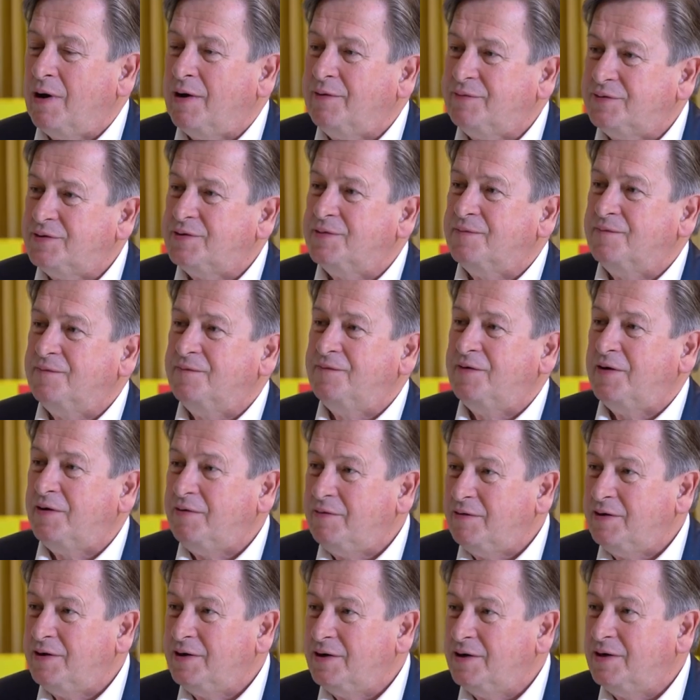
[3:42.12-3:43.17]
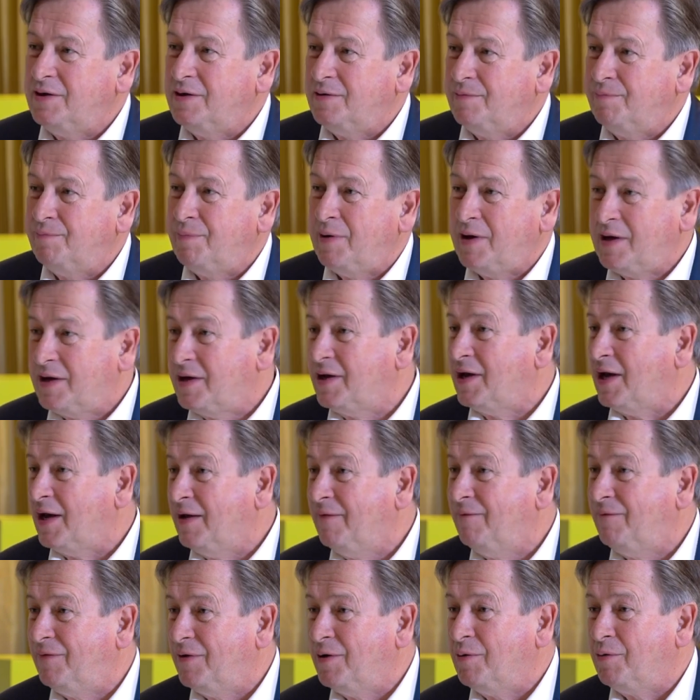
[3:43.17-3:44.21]
have some very big
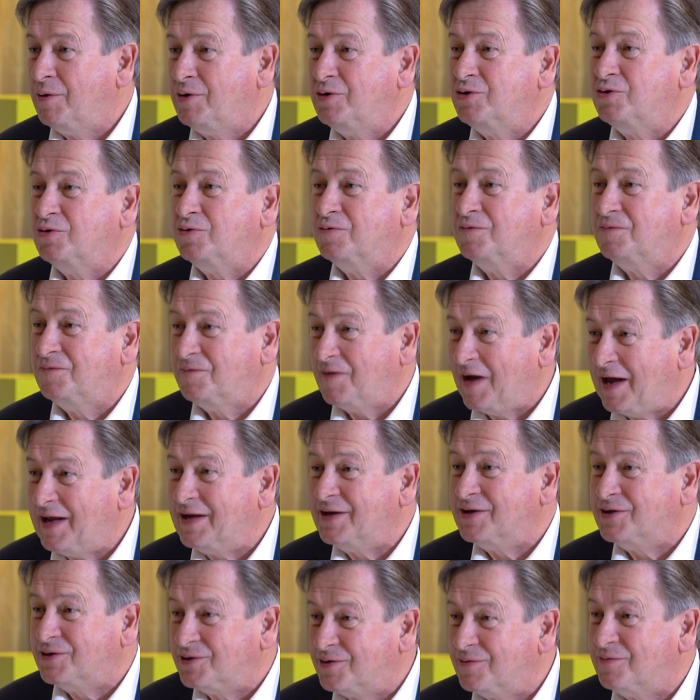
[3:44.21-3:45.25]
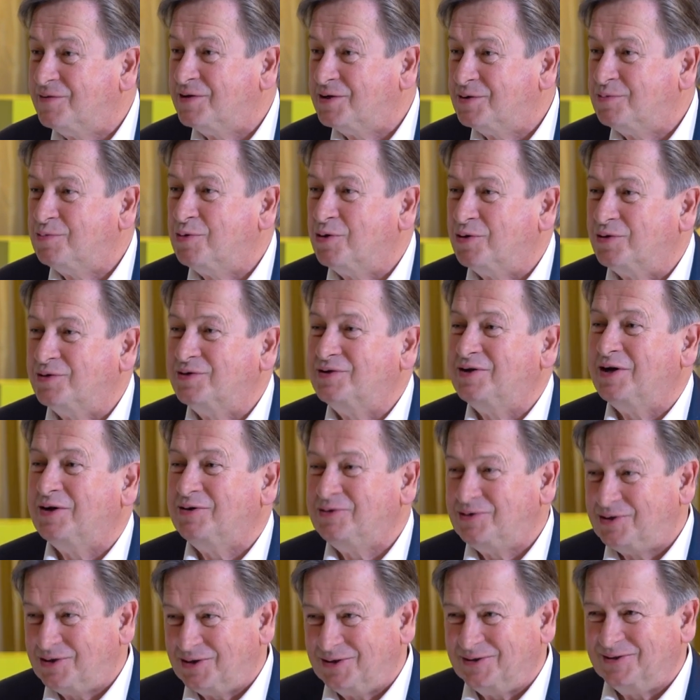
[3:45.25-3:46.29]
influential fans of this book,
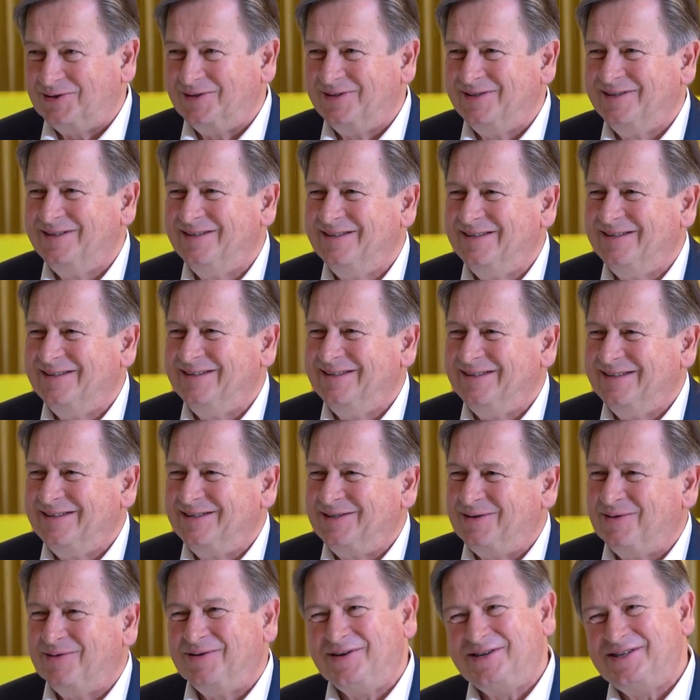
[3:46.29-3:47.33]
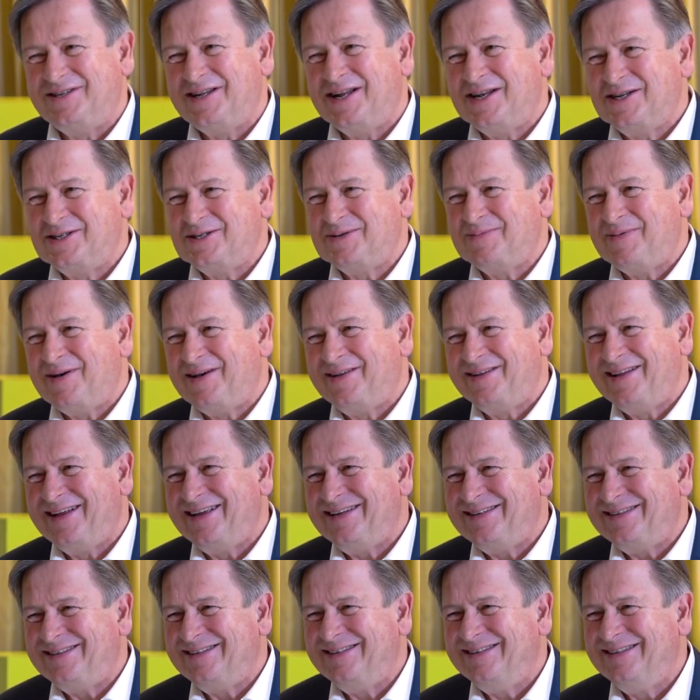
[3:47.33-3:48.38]
don't you? Do you want to tell us about
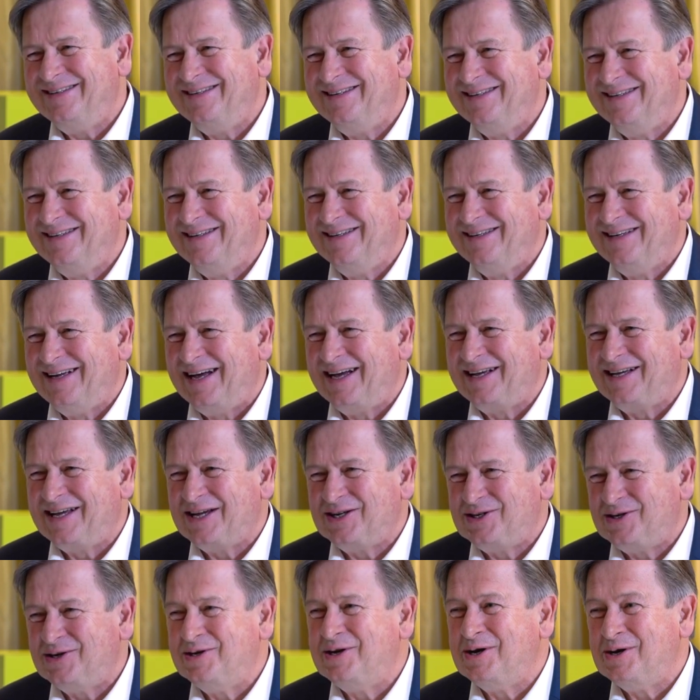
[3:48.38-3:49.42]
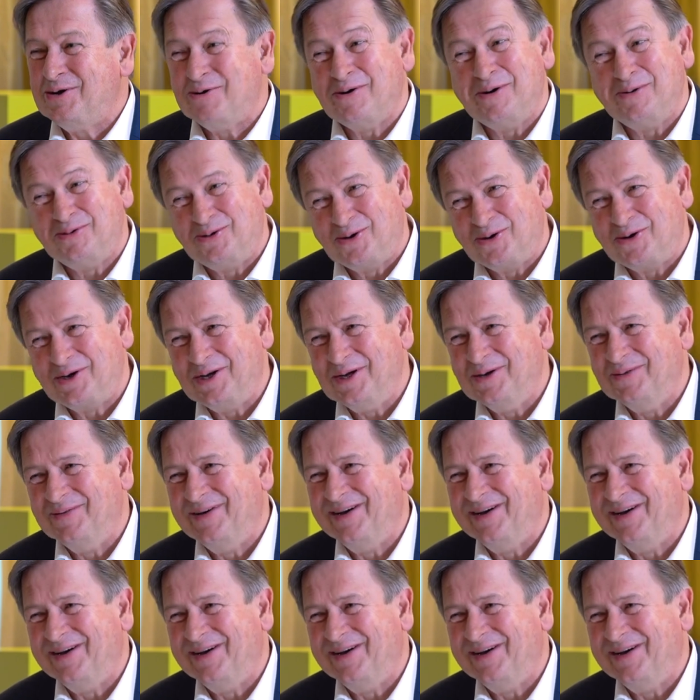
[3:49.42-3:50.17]
that? I guess you know who I'm talking